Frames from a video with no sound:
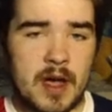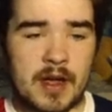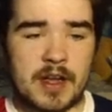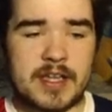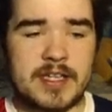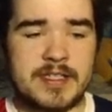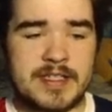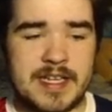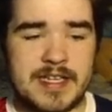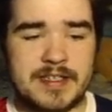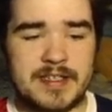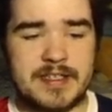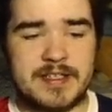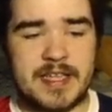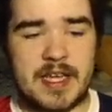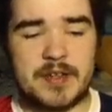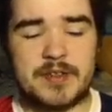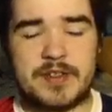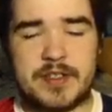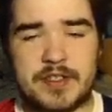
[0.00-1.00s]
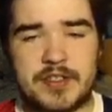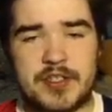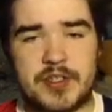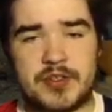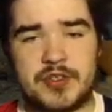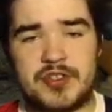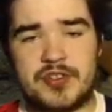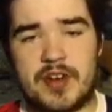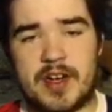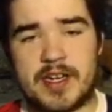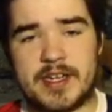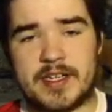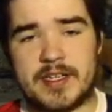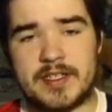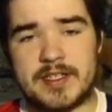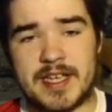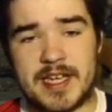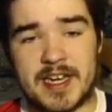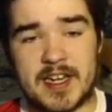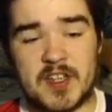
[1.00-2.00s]
I condensed it down to the 2
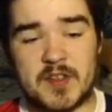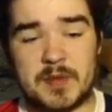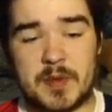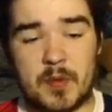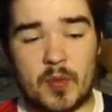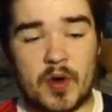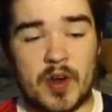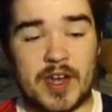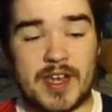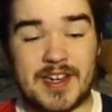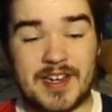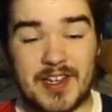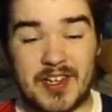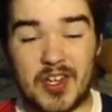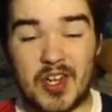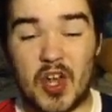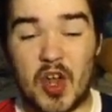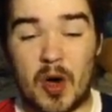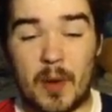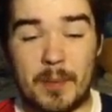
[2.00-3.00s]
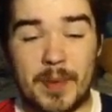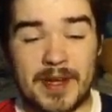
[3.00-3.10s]
strikers and it's been working a lot